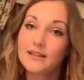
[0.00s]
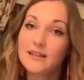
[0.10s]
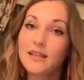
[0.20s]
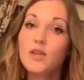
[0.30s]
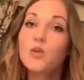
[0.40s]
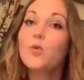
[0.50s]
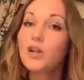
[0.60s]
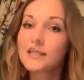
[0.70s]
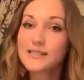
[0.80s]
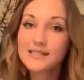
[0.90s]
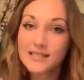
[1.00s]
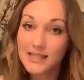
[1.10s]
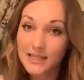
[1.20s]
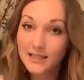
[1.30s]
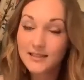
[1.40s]
that you want to
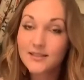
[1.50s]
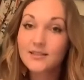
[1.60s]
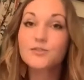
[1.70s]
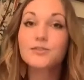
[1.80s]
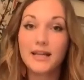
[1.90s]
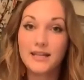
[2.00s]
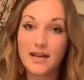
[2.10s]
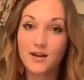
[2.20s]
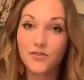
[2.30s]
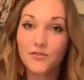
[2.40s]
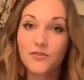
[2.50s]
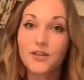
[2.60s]
see right now,